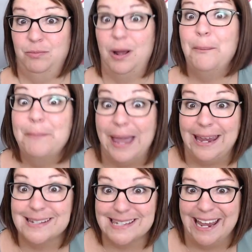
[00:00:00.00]

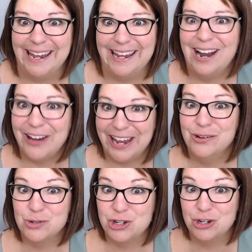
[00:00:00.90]
amazing, and our
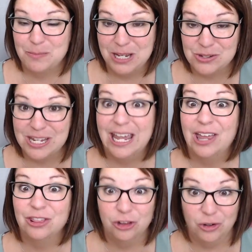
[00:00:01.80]
kiddos should be using it
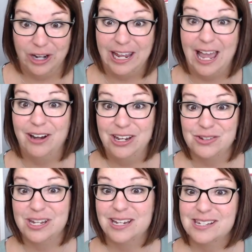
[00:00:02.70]
and learning how to
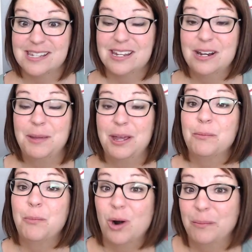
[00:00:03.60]
use it because it's going to be an
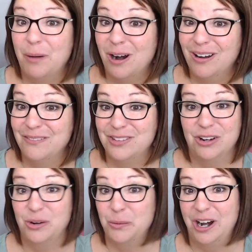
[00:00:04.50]
important part of their
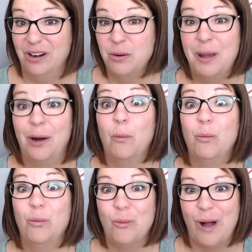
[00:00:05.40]
career, no matter
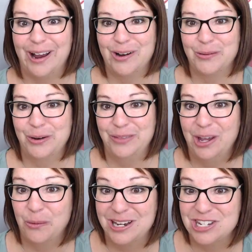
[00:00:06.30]
what career they
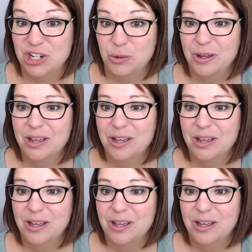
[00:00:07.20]
go into.